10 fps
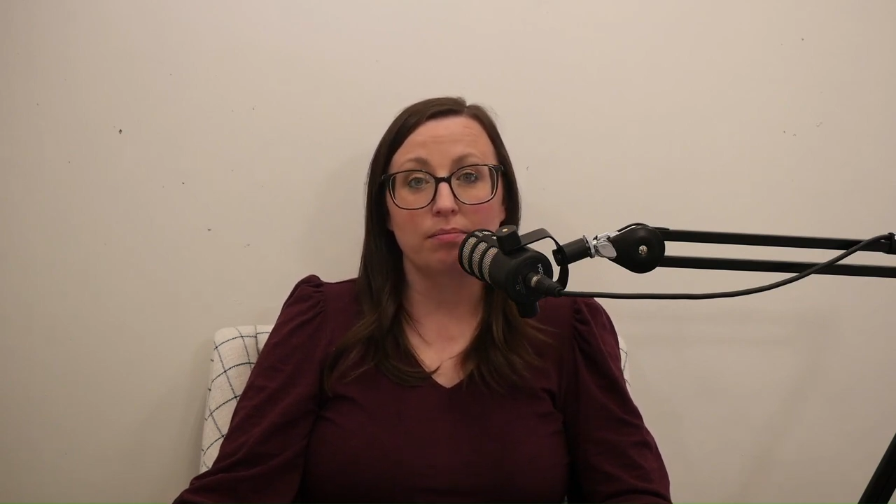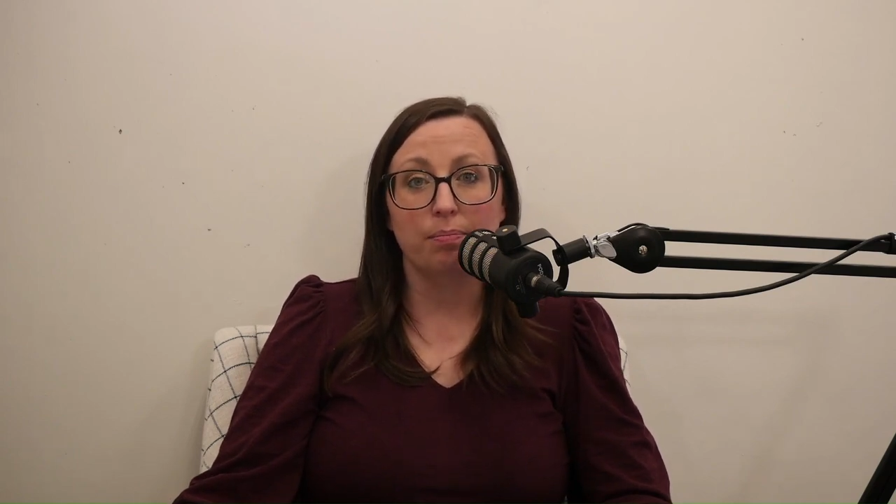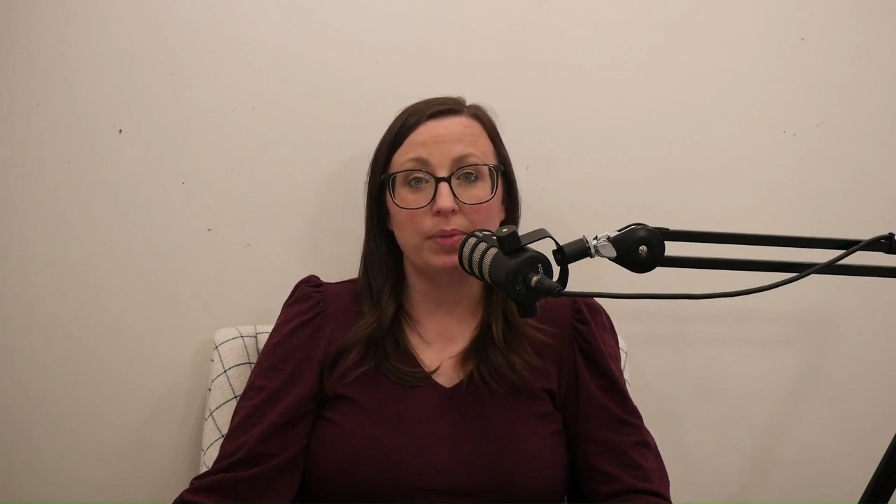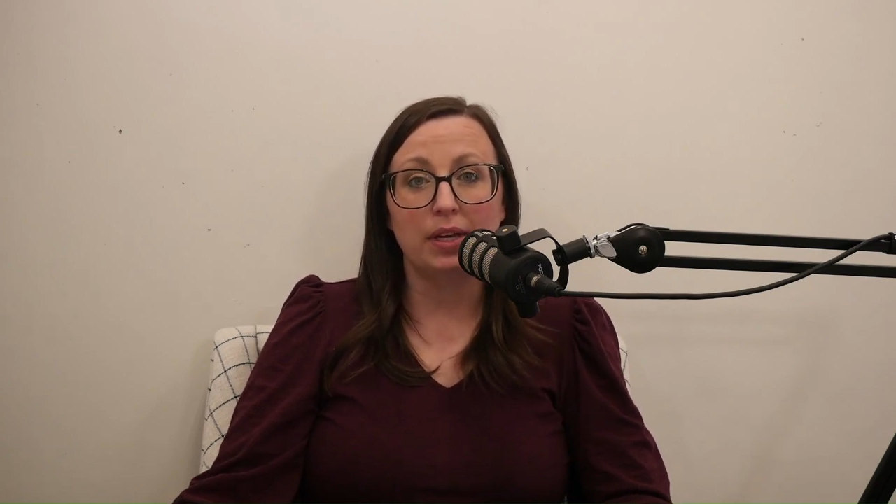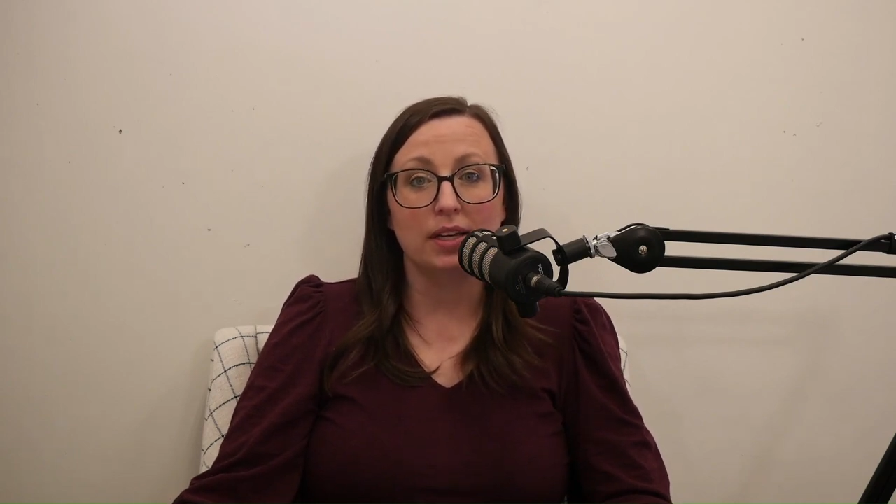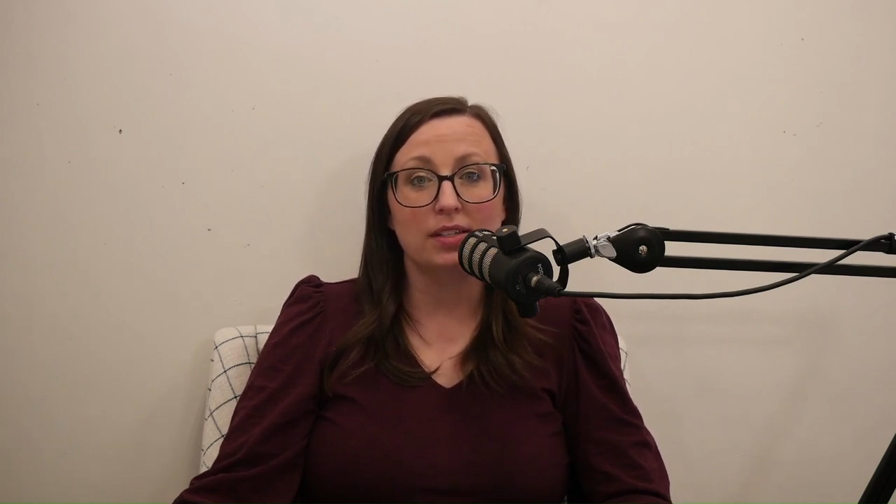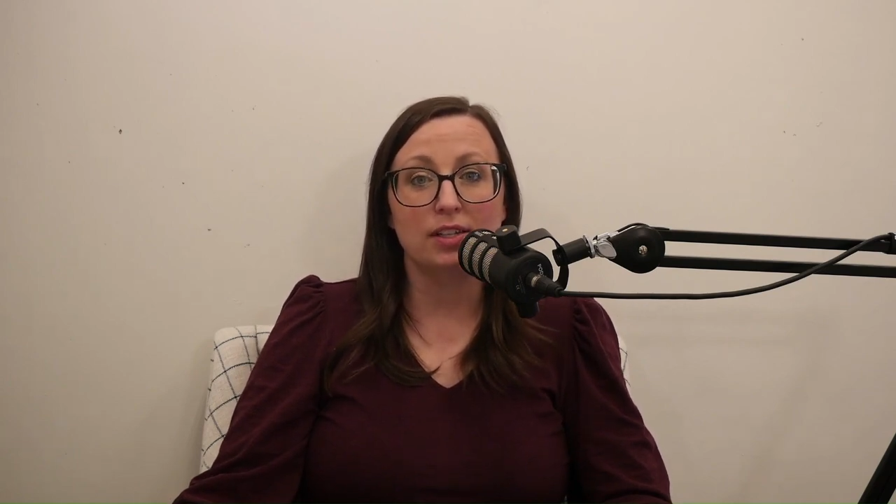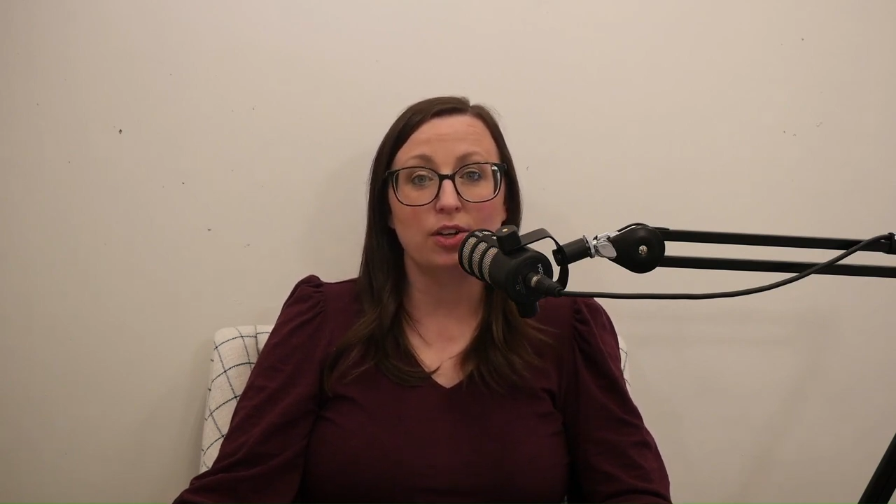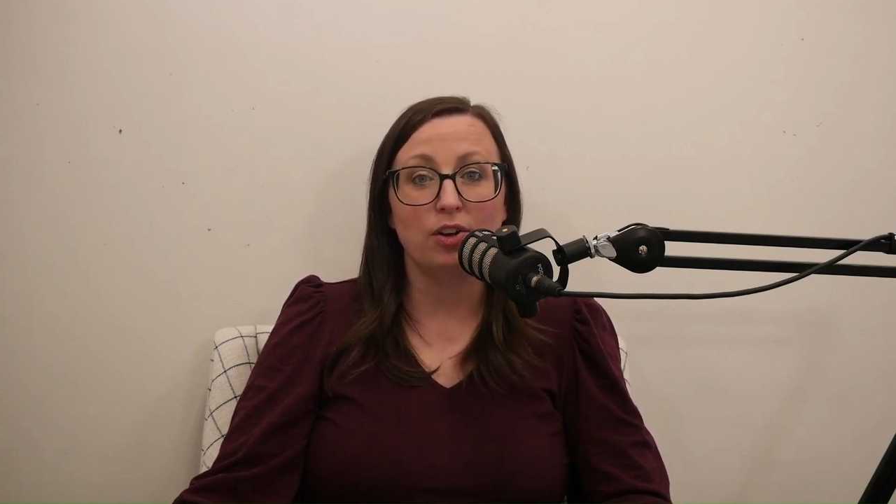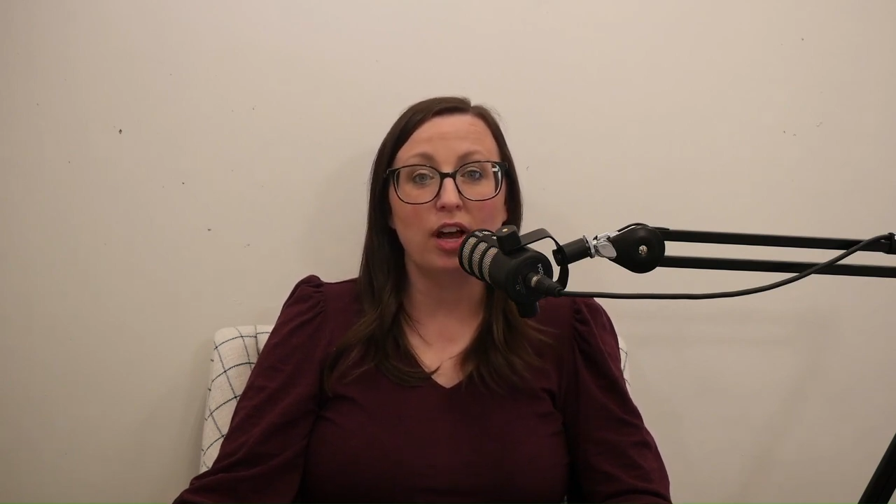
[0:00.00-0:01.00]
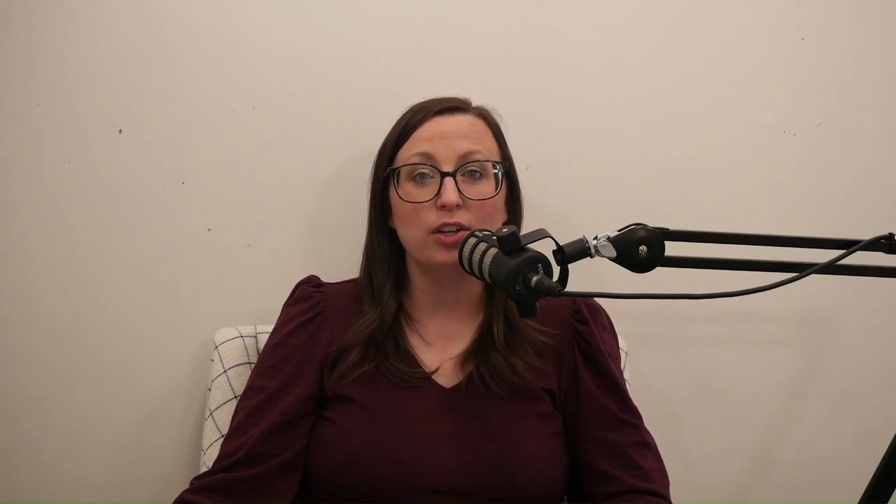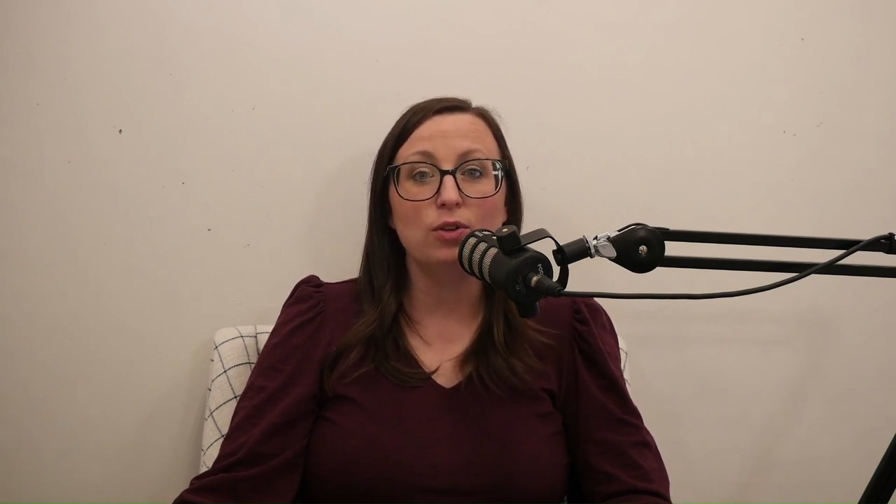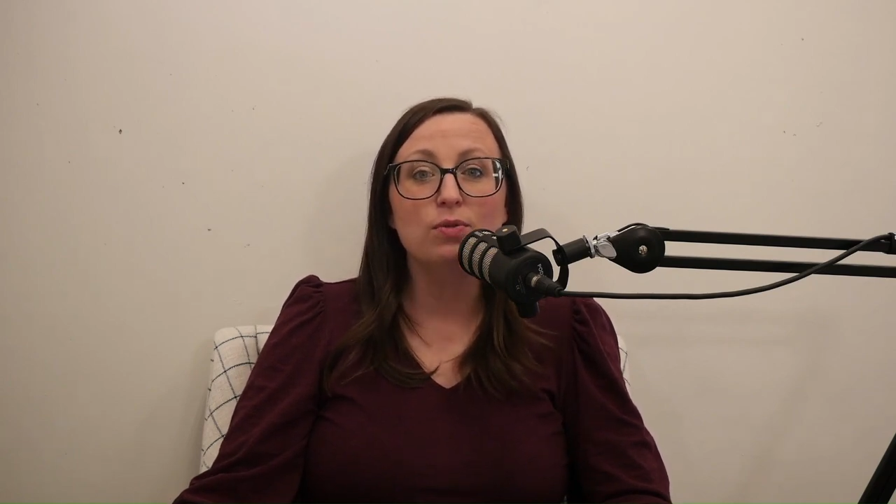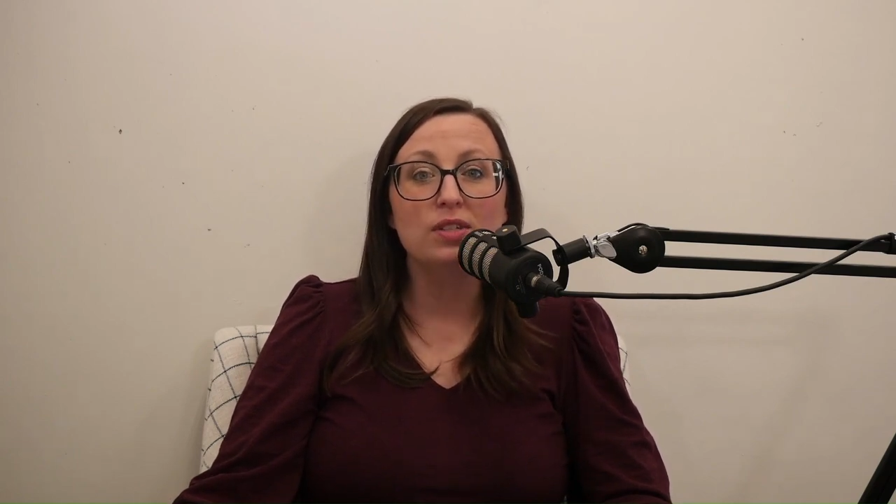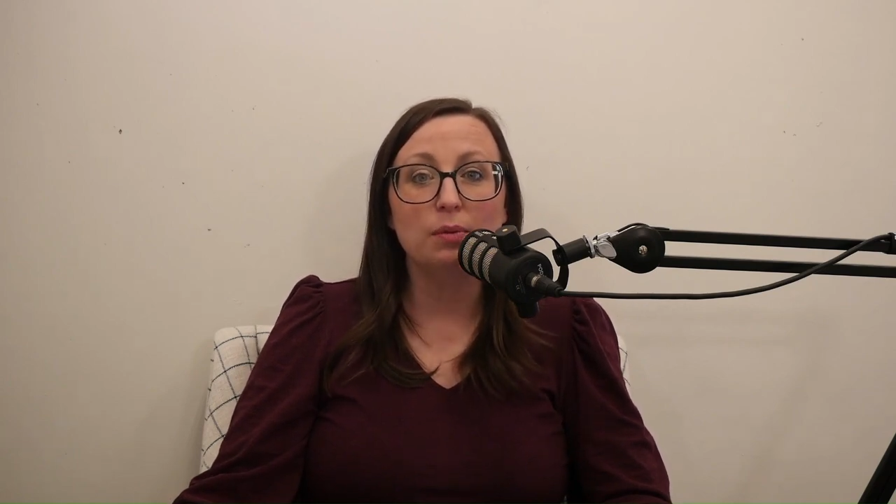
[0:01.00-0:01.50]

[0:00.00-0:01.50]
because you're not used to